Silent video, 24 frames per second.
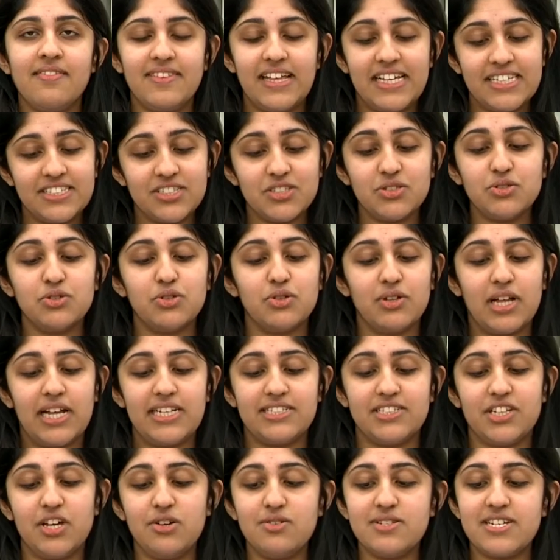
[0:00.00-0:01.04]
This school
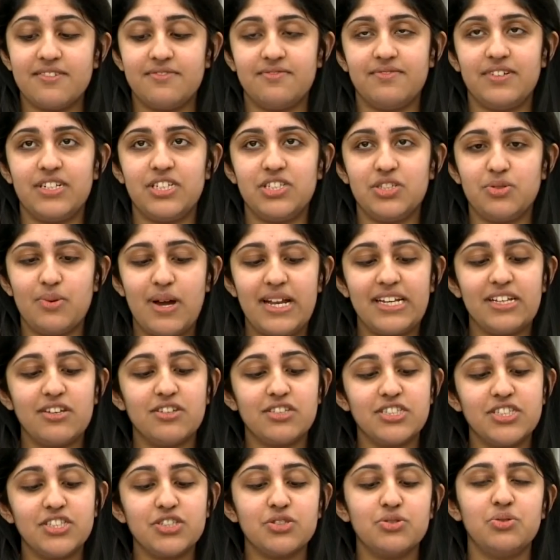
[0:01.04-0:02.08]
is no different to any
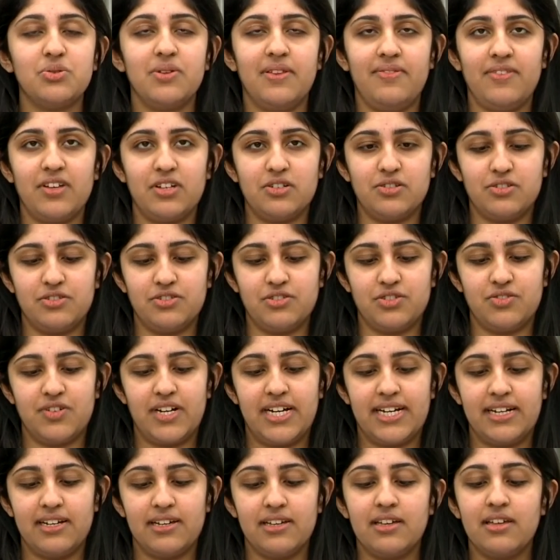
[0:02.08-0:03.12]
other school in the
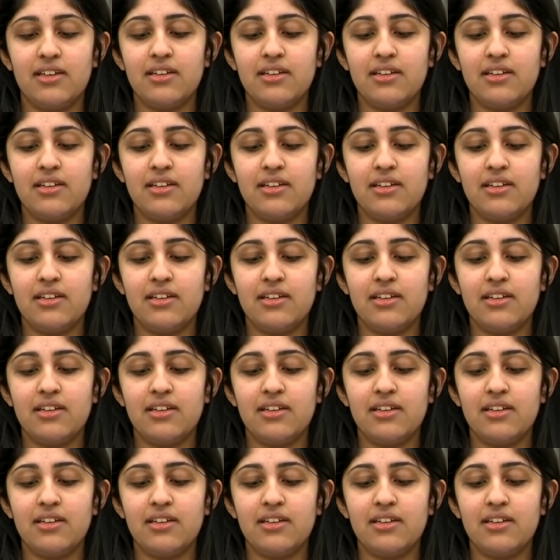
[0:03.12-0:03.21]
country.